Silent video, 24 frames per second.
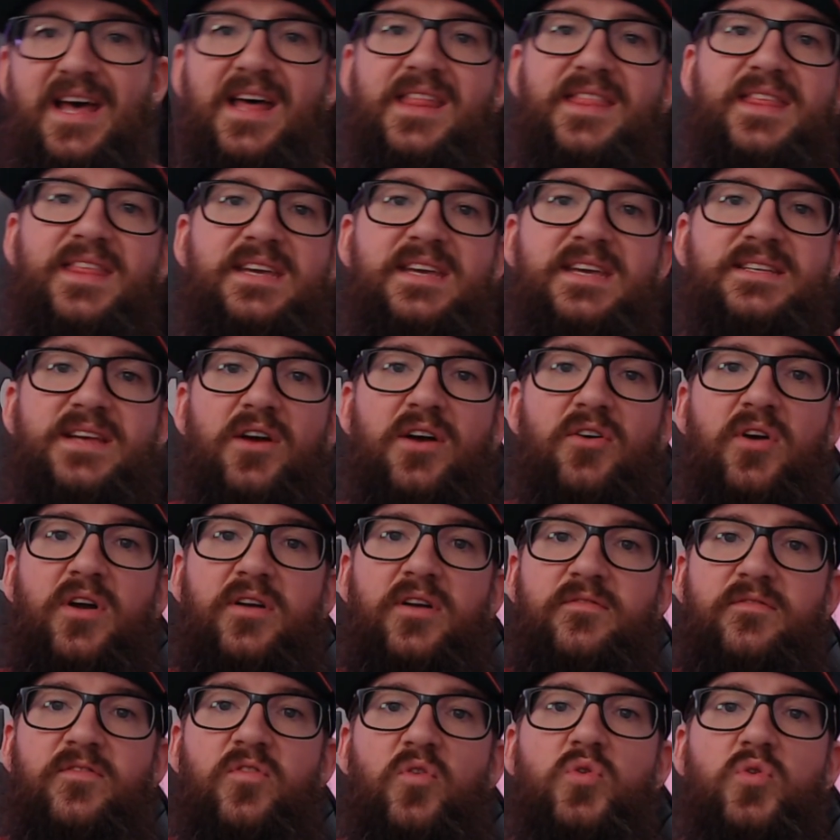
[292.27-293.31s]
These are
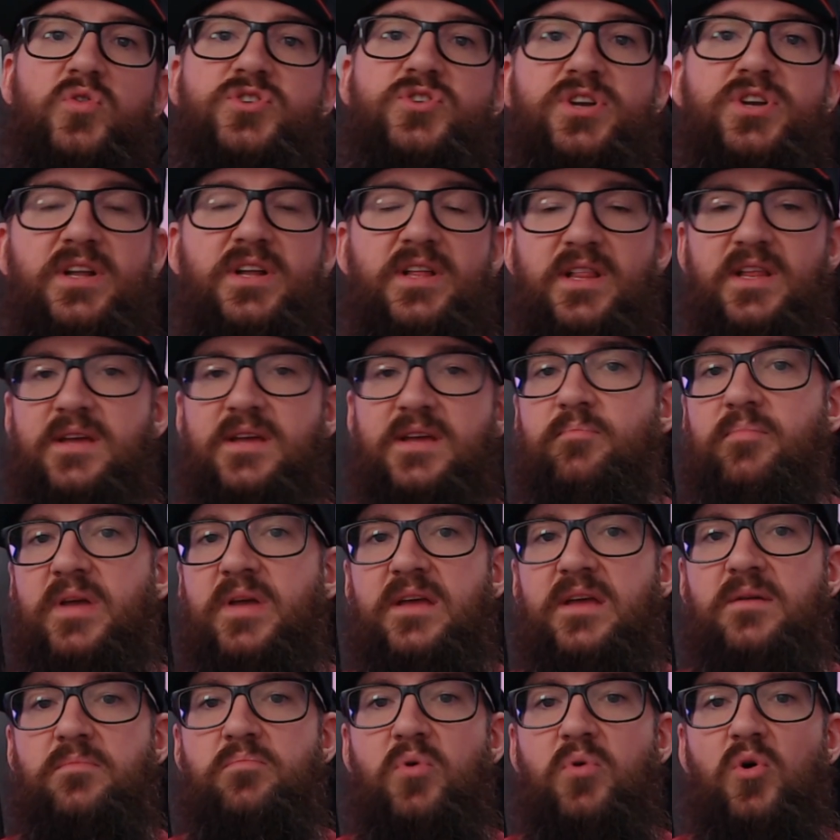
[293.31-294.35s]
unfortunately
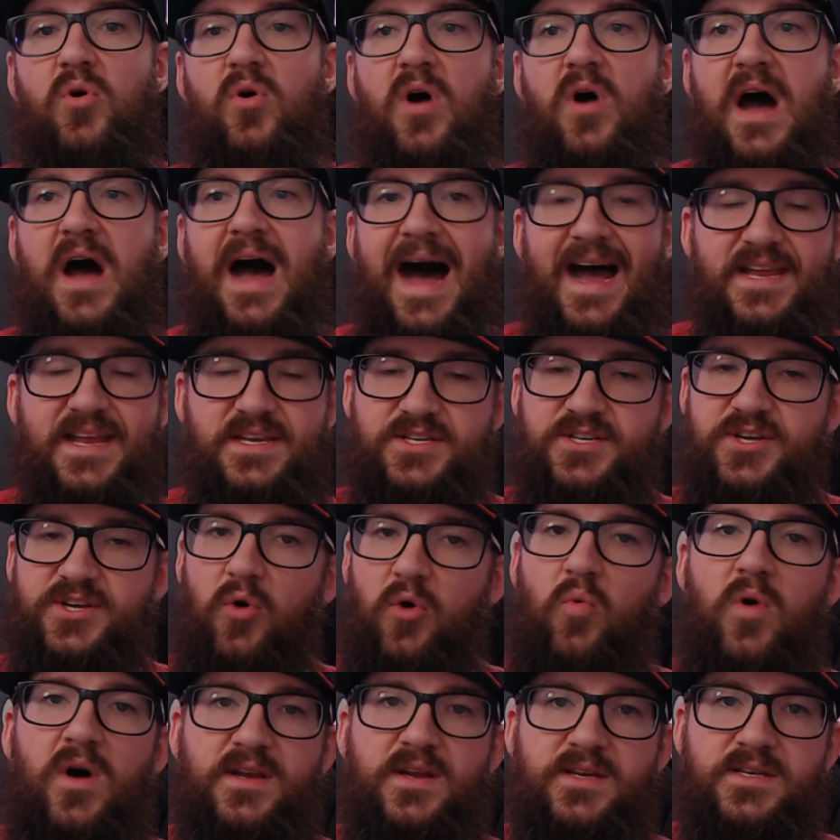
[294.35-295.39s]
people, I
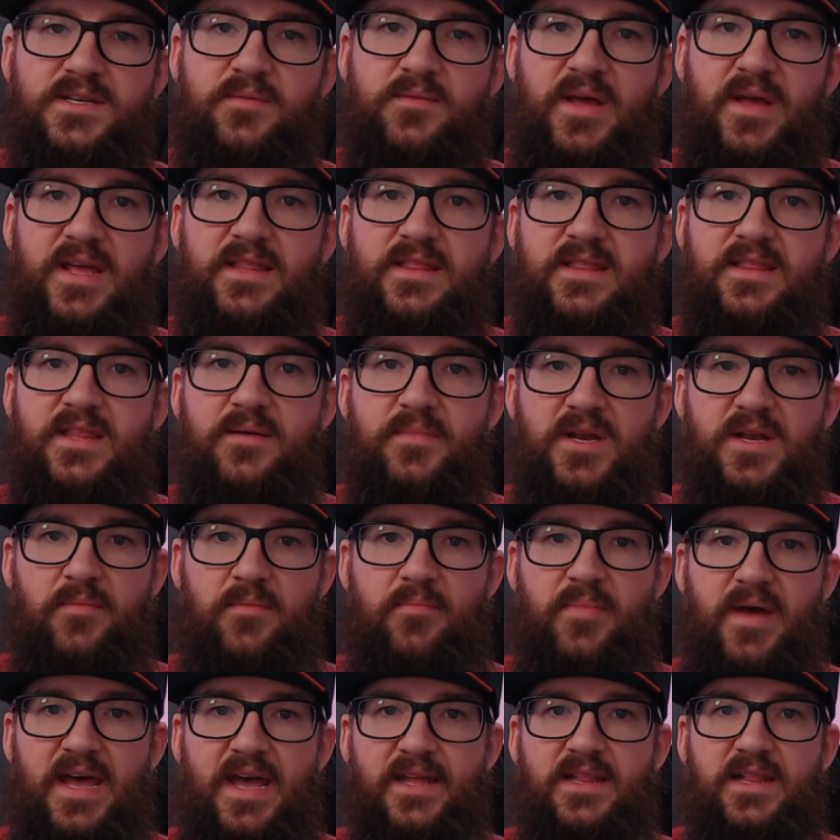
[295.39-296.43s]
don't want to paint them in a
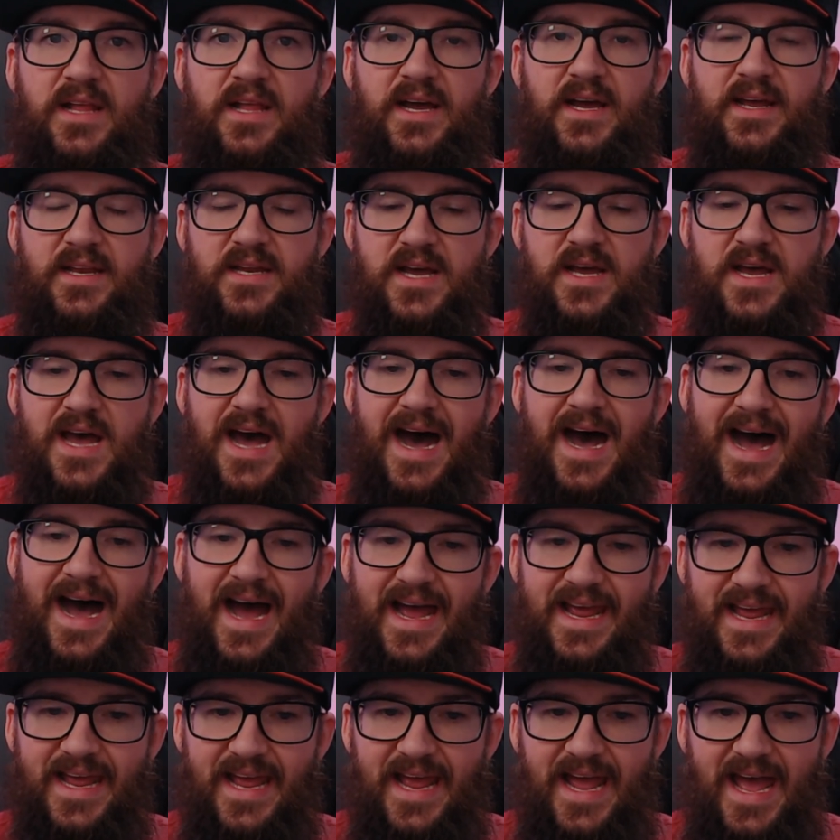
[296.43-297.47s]
bad light.
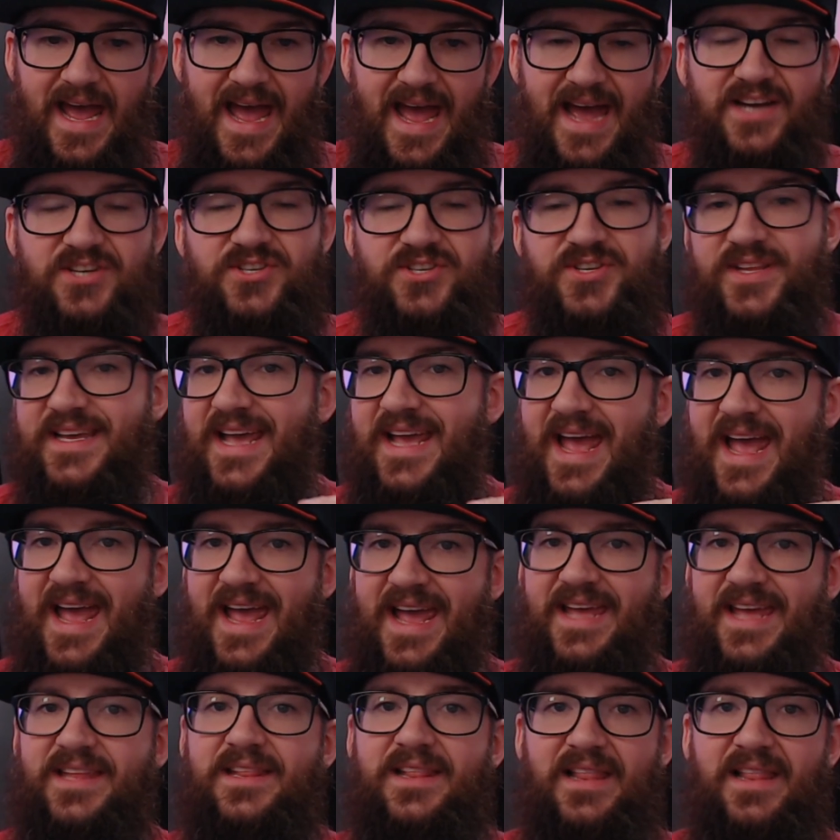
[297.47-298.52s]
I actually
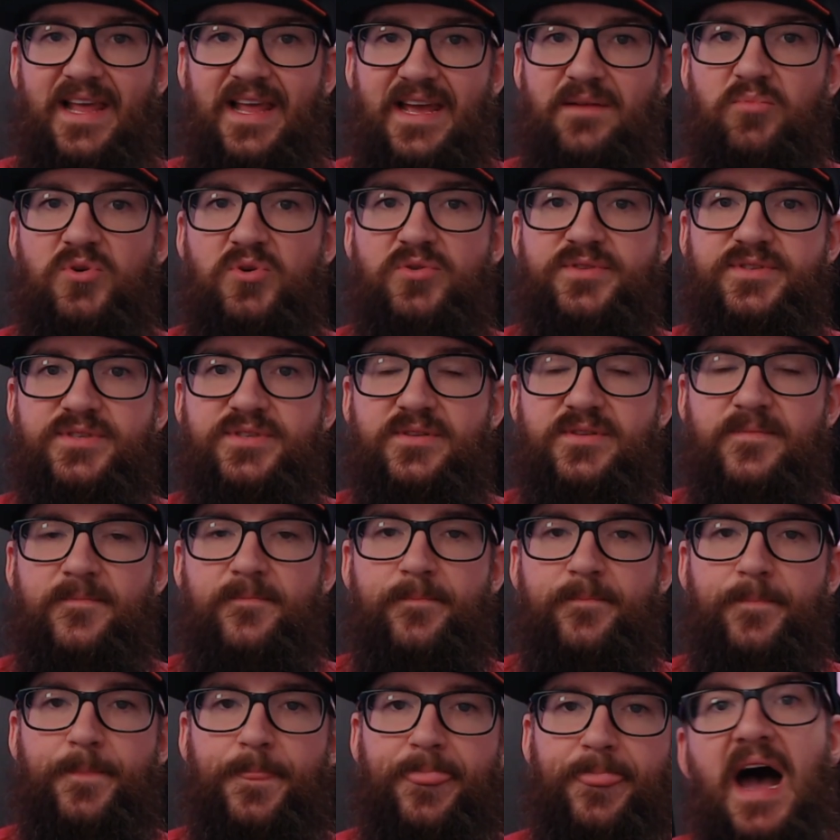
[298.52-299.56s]
hate labels
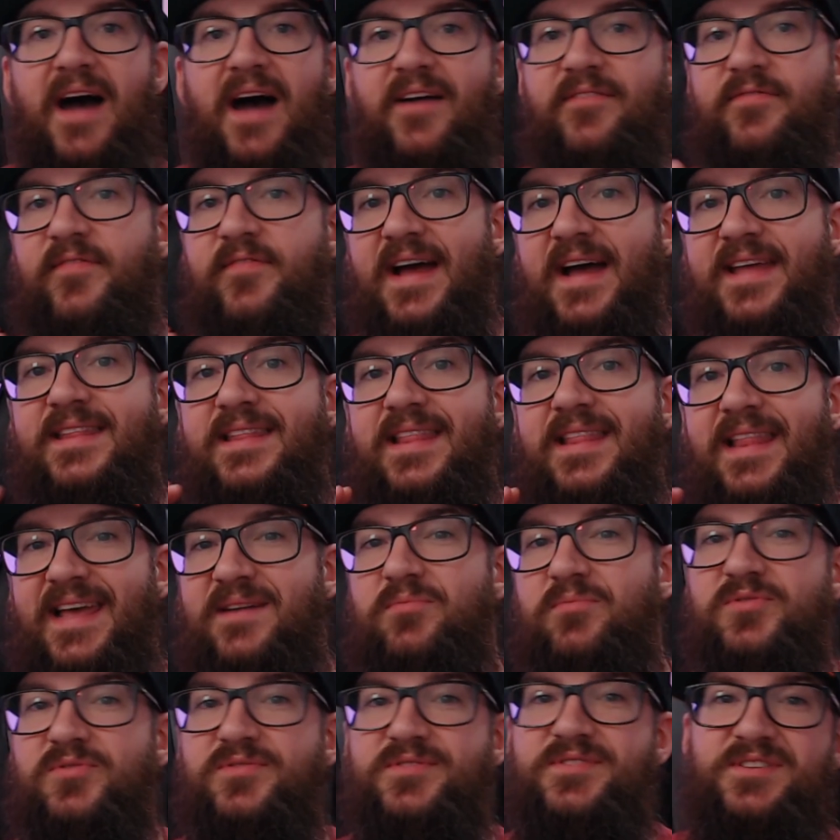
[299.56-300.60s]
I find
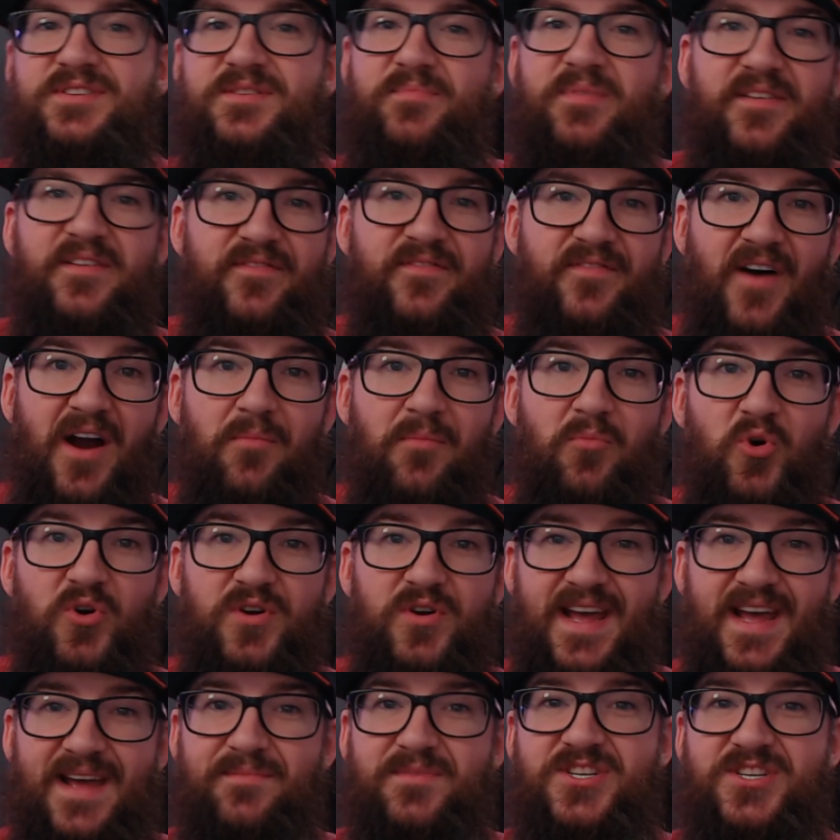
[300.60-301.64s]
labels to be far more
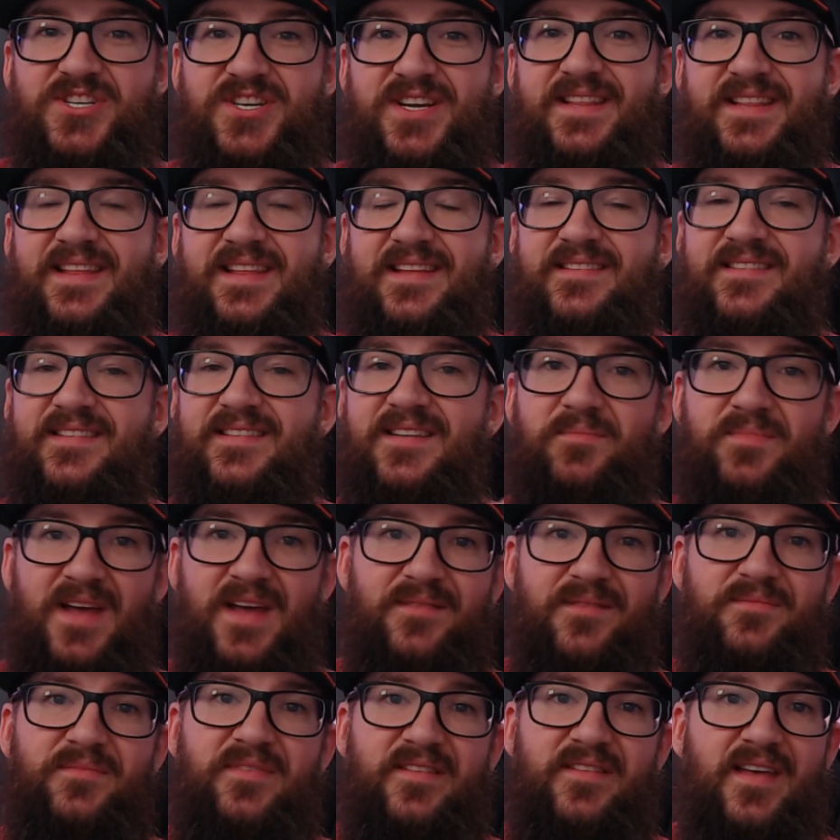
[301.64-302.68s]
damaging than
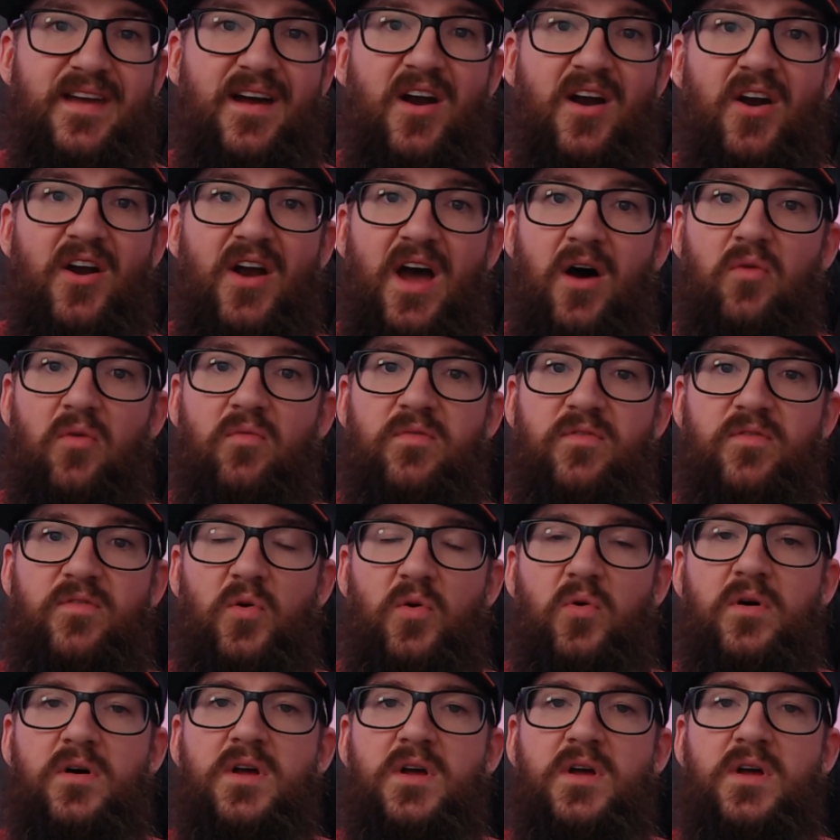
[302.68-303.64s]
sometimes they are helpful.